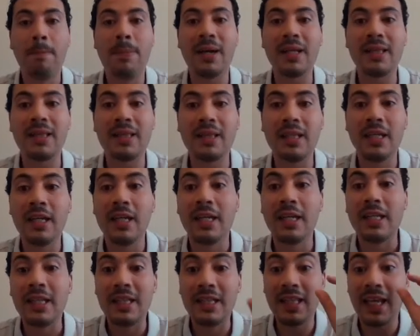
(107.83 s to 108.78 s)
But
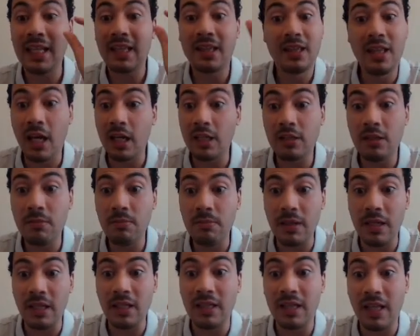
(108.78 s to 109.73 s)
that doesn't
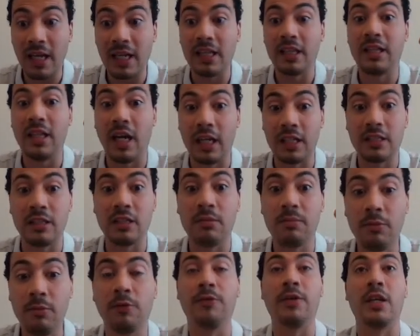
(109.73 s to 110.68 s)
mean that it
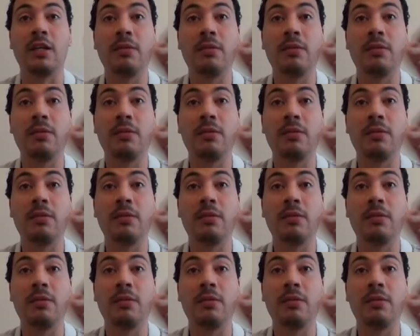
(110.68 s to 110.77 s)
doesn't move.